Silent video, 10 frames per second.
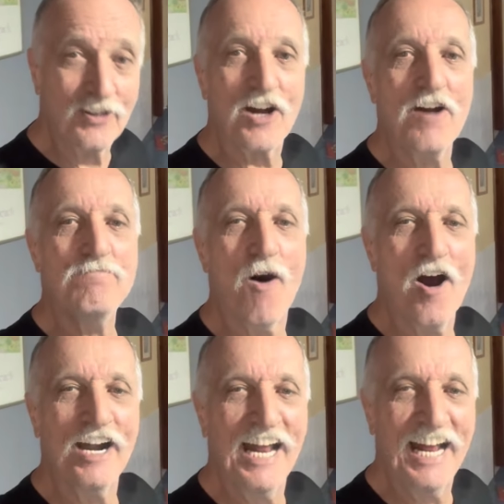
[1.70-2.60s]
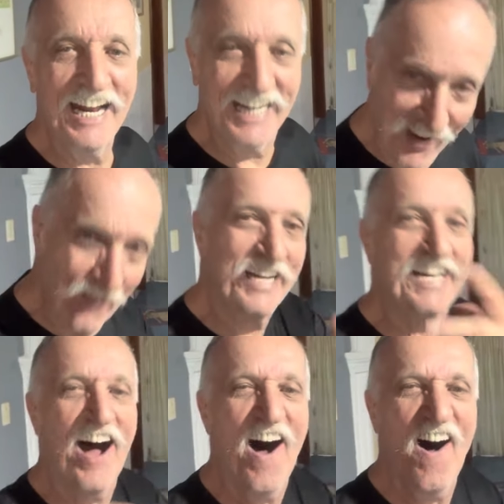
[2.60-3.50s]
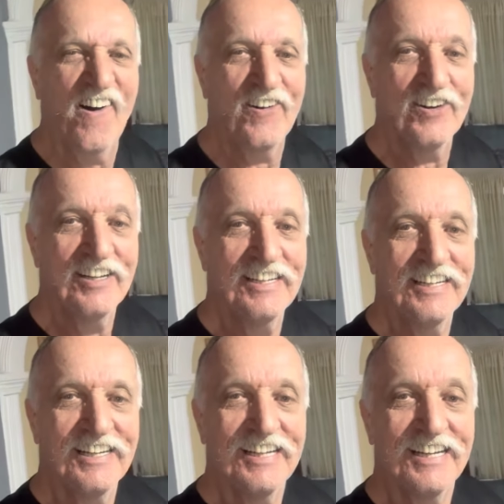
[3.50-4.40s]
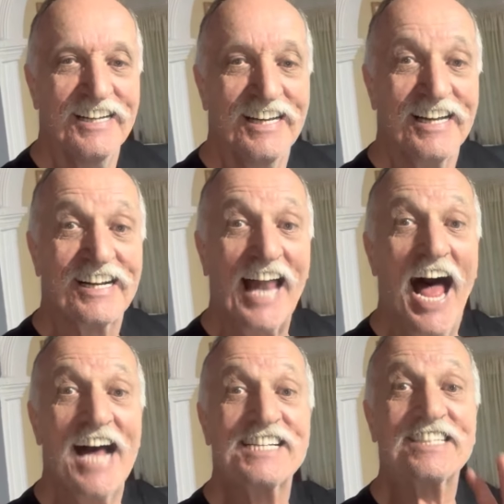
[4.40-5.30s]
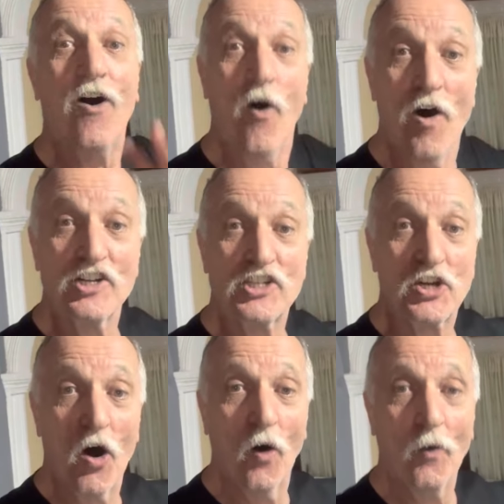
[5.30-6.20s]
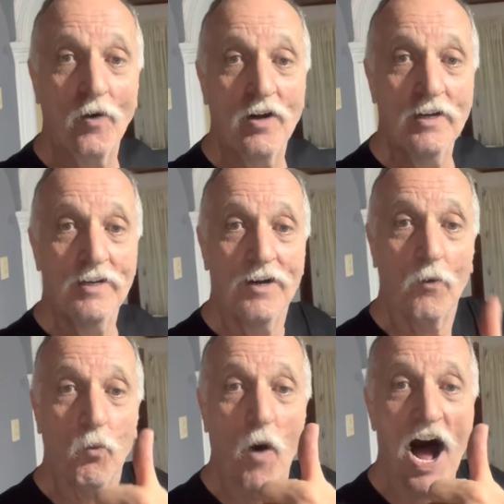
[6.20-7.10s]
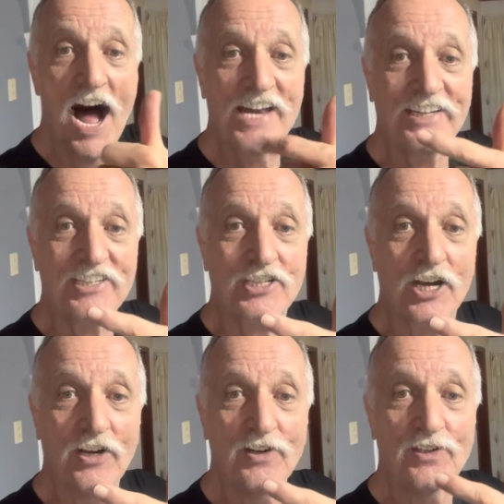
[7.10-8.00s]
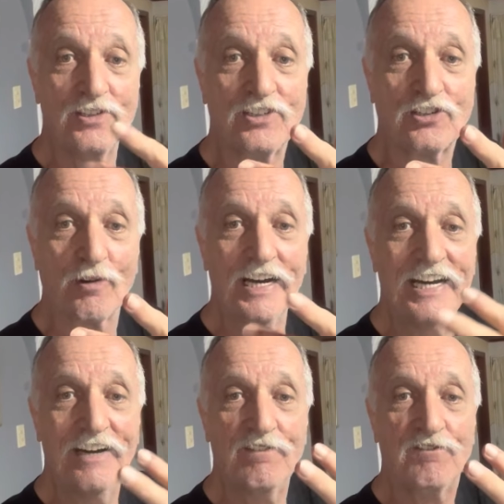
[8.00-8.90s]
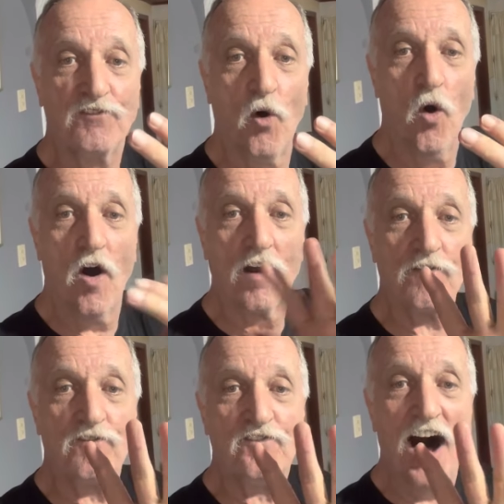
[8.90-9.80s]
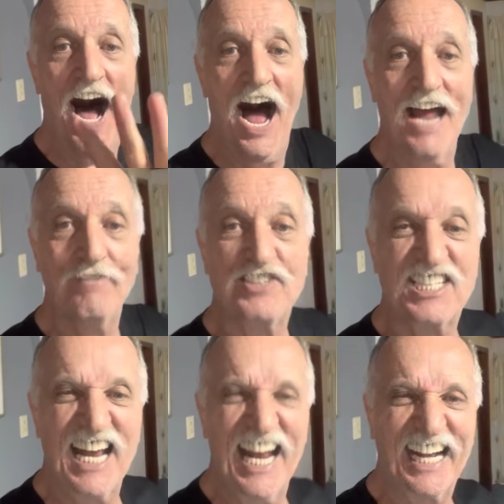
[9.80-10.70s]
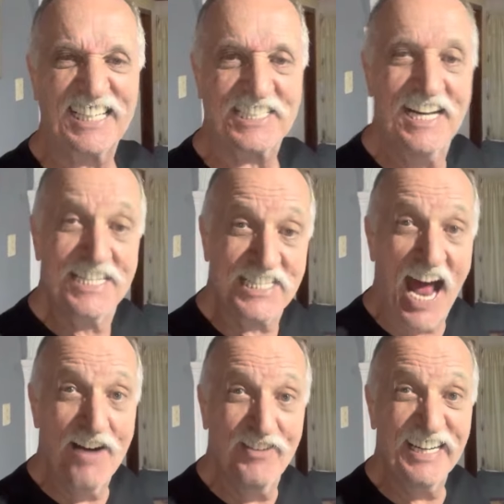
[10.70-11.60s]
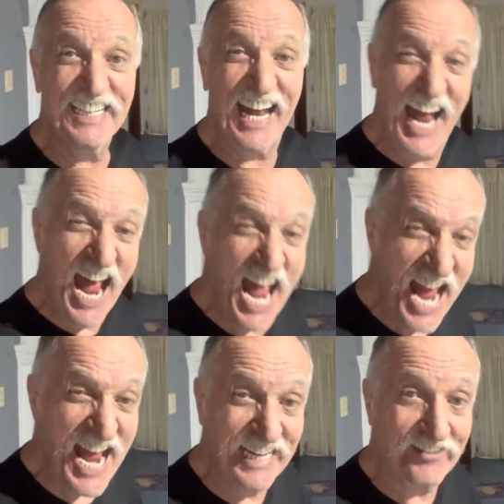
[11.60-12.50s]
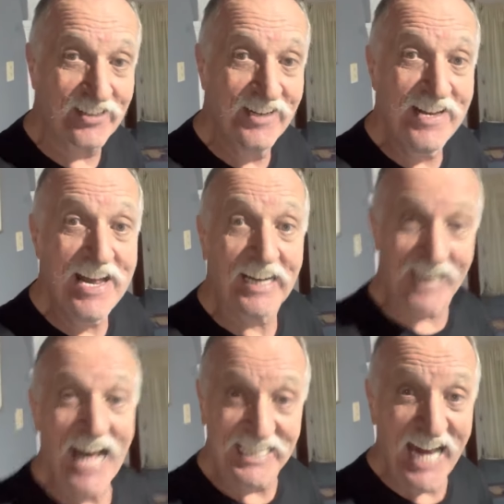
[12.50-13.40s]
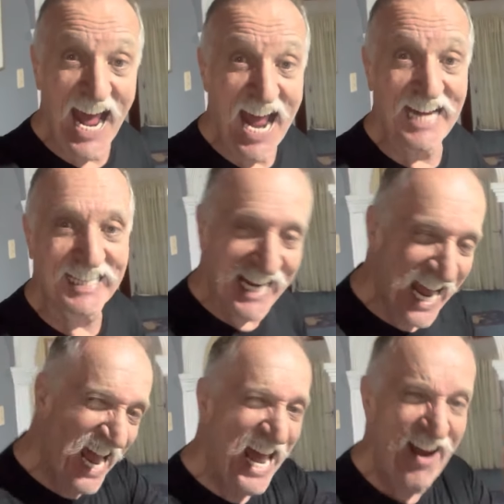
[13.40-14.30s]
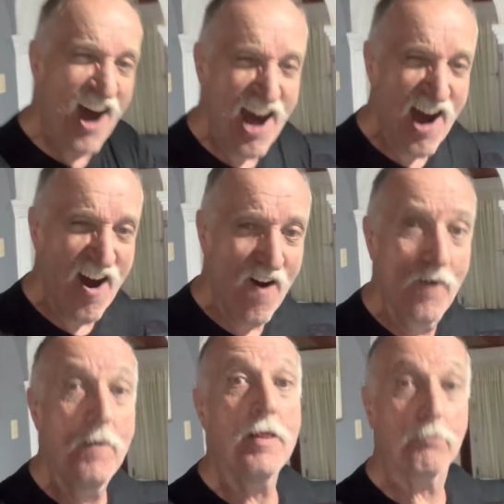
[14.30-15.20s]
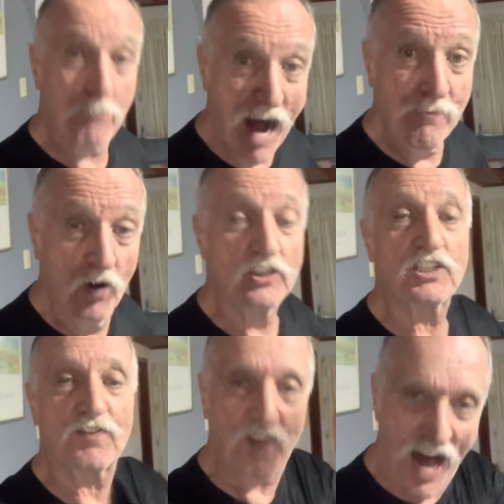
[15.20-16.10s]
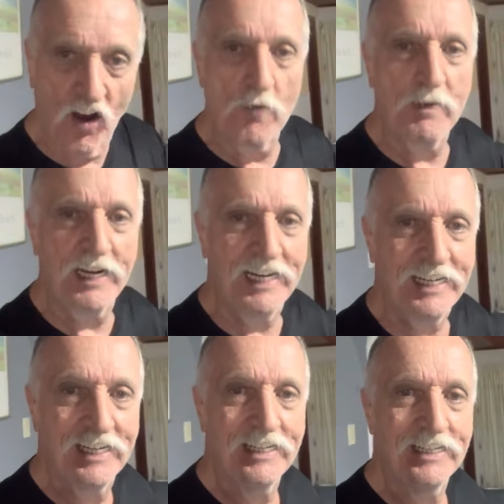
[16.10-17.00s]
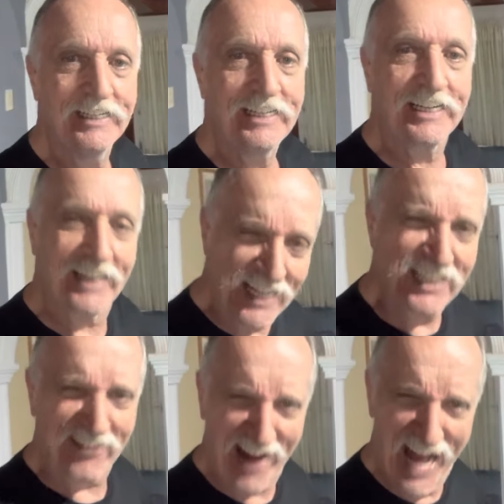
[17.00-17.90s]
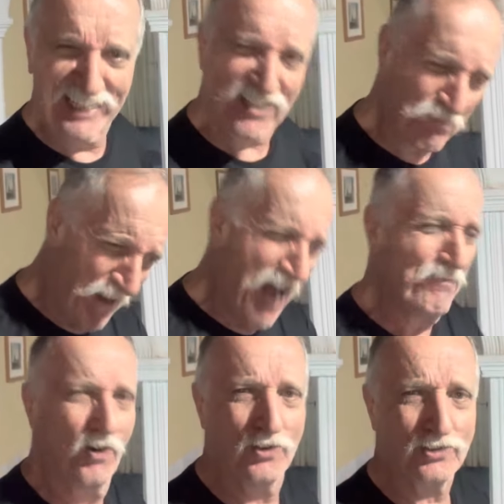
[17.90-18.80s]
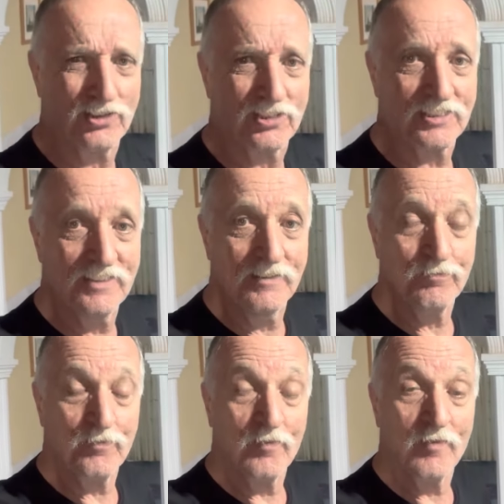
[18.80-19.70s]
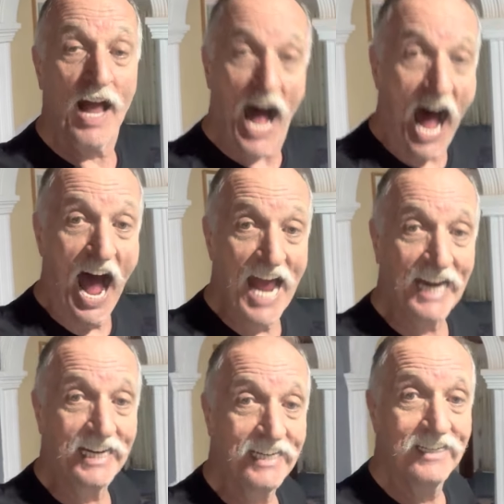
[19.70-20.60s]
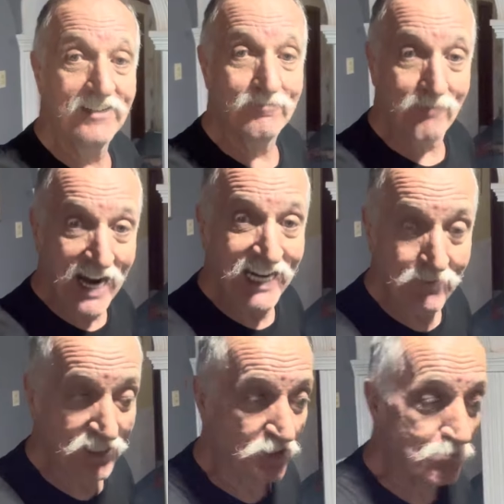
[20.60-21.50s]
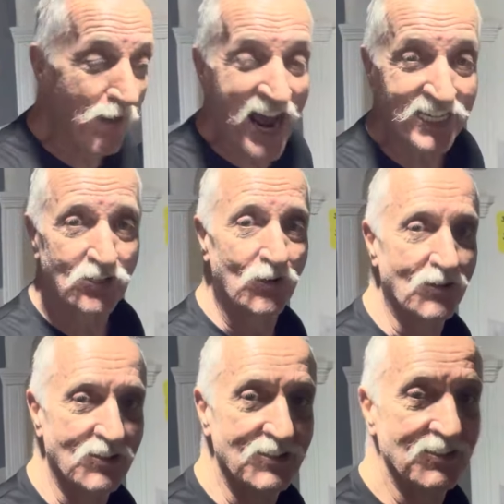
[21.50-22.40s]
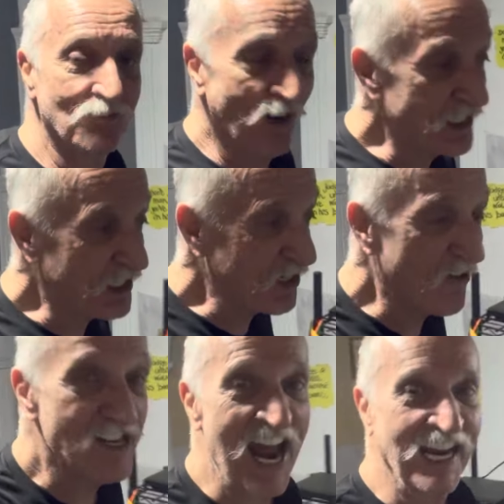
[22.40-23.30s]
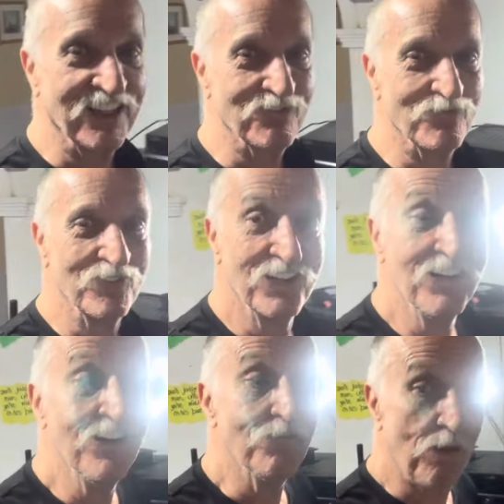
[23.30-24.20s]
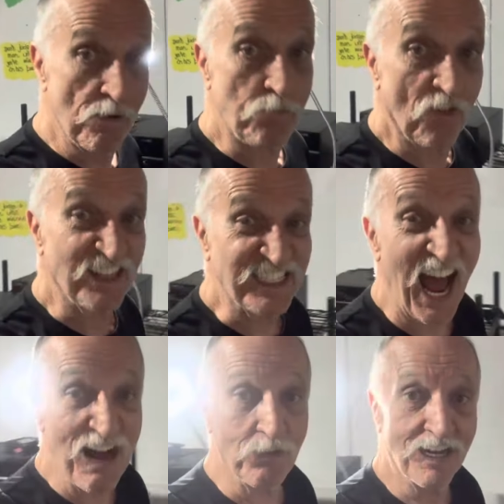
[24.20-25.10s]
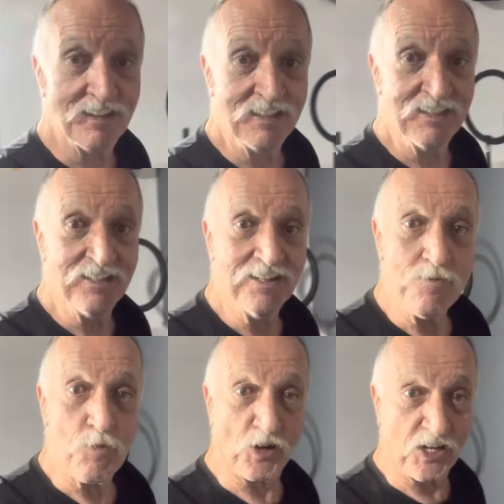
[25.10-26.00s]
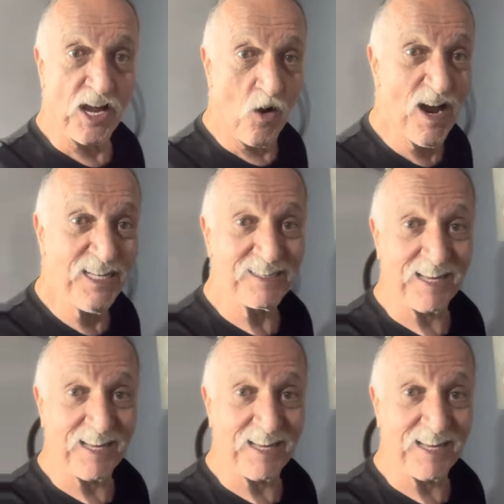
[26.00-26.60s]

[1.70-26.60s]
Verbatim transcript: good morning. Here we go. Class ocho. One, two, three, four, five, six, seven, eight. Class eight. Yahoo! Vamos, follow me. Inglés gratis, vamos. Hi, my name is Michael. What's your name? Vamos por la tabla, porque hoy